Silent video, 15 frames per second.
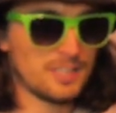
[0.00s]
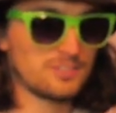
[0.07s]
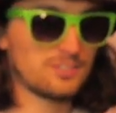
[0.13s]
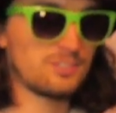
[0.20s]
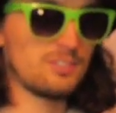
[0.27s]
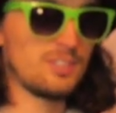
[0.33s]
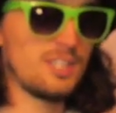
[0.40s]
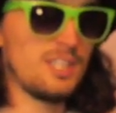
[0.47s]

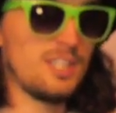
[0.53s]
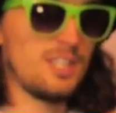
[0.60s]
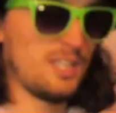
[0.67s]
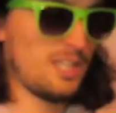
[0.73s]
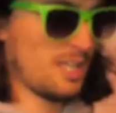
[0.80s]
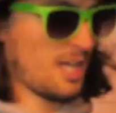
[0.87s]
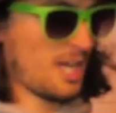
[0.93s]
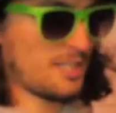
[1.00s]
It's
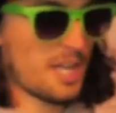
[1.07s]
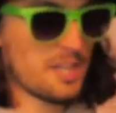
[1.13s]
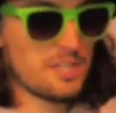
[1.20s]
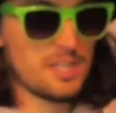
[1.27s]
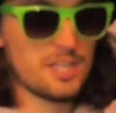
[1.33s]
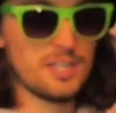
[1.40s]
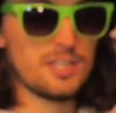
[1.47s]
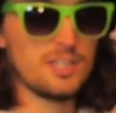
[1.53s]

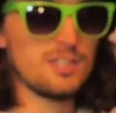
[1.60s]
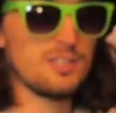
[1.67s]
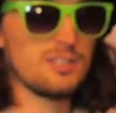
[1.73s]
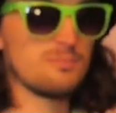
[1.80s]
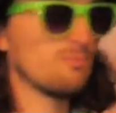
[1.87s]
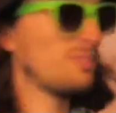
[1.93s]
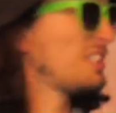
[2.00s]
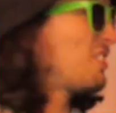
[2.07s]
another,
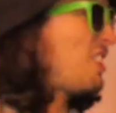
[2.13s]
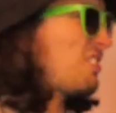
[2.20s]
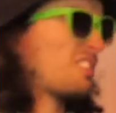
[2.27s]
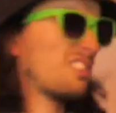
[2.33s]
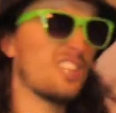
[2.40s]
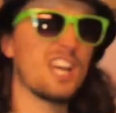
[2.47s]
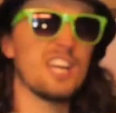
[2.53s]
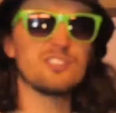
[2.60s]
it's
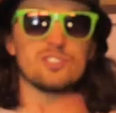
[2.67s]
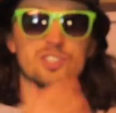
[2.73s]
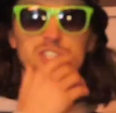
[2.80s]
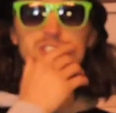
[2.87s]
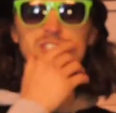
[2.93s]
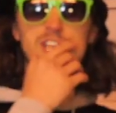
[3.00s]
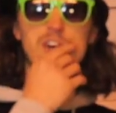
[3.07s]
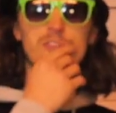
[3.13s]
not a
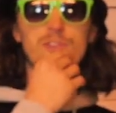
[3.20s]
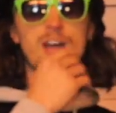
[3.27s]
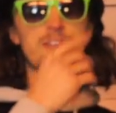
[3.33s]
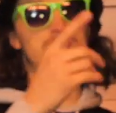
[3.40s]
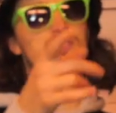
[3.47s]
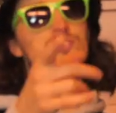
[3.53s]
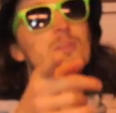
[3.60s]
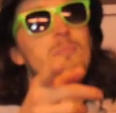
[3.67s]
UDL
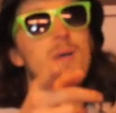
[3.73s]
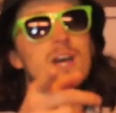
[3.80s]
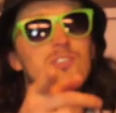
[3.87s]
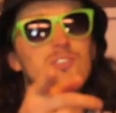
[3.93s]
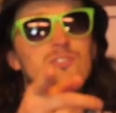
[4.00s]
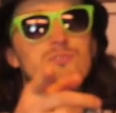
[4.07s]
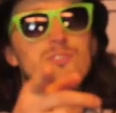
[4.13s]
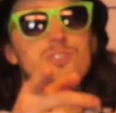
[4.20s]
flavor. It's the
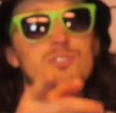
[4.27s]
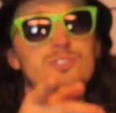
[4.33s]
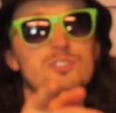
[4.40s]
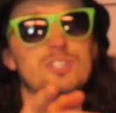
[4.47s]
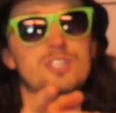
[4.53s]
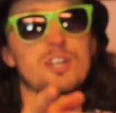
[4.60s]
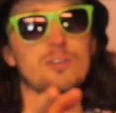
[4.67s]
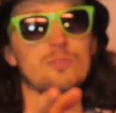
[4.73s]
passion fruit
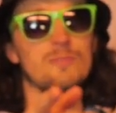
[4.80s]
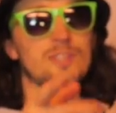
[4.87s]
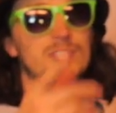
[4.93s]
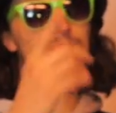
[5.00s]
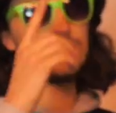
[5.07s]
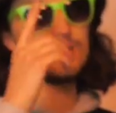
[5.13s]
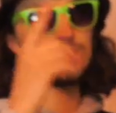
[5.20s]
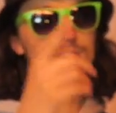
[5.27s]
UDL.
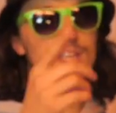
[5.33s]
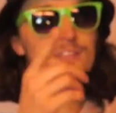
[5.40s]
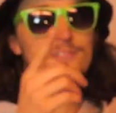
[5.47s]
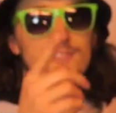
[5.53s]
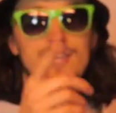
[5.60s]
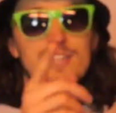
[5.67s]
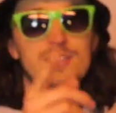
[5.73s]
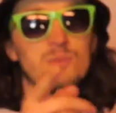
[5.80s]

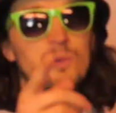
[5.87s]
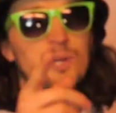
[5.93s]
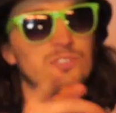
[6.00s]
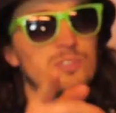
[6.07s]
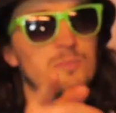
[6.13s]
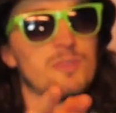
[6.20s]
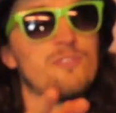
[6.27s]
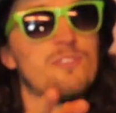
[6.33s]
They're the
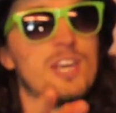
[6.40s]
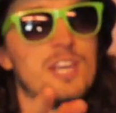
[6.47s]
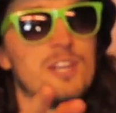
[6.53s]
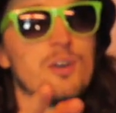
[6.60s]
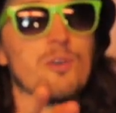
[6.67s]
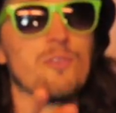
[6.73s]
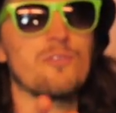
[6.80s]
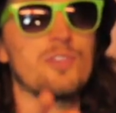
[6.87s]
ones I'm a
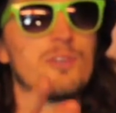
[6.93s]
fan of.